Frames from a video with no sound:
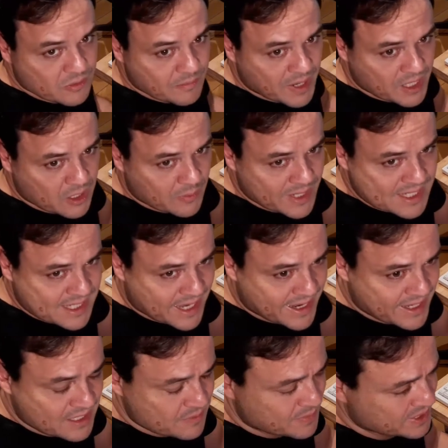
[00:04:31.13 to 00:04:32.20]
macOS
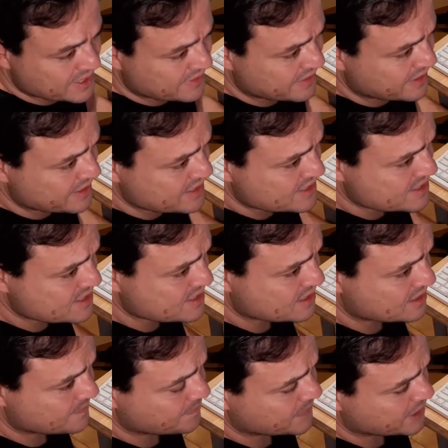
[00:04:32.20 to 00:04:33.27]
8, but the thing is
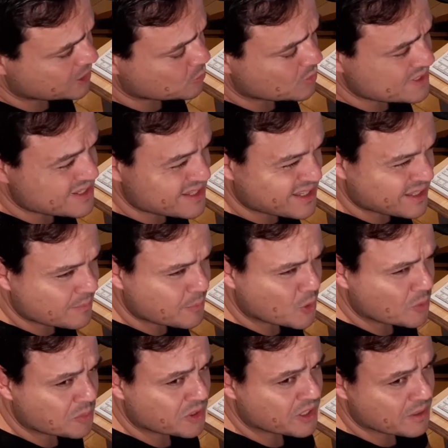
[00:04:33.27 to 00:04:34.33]
it wasn't a
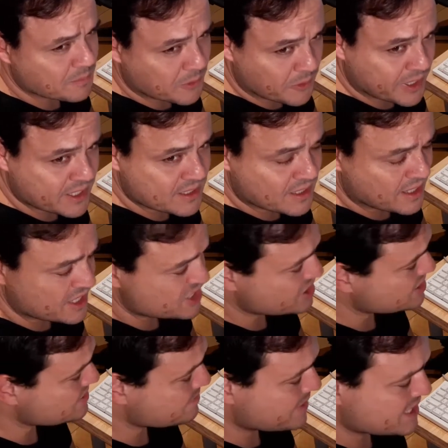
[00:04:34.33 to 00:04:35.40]
proper upgrade. I
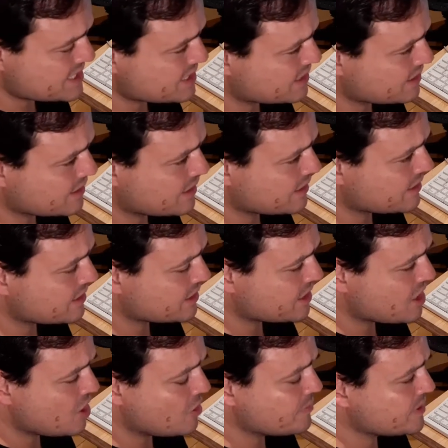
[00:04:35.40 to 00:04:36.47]
just basically
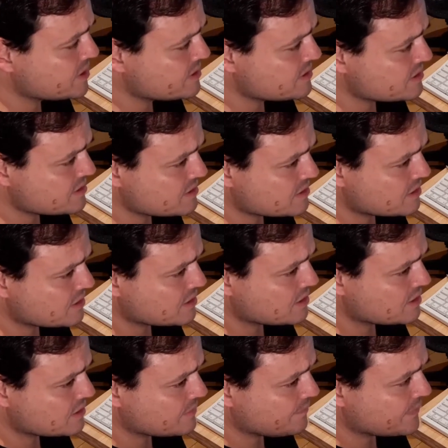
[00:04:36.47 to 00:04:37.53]
copied
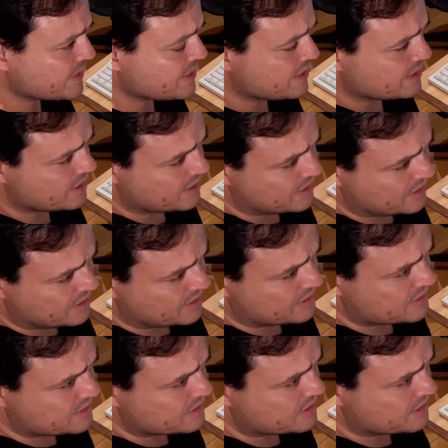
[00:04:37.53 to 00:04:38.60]

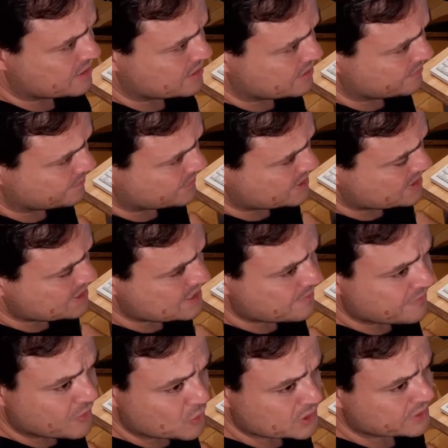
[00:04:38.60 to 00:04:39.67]
the system
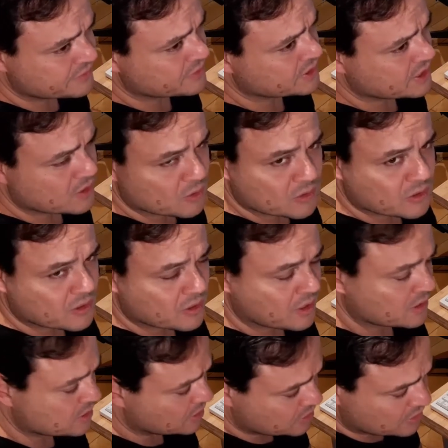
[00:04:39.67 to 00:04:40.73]
folder from
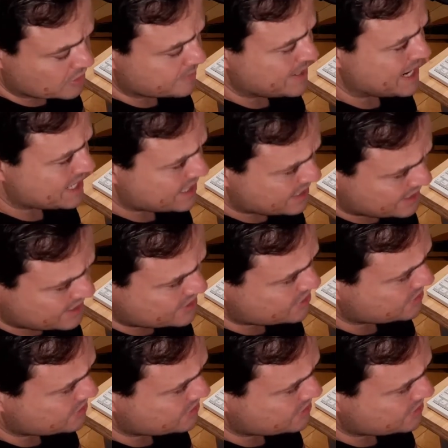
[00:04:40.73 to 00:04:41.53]
another Mac into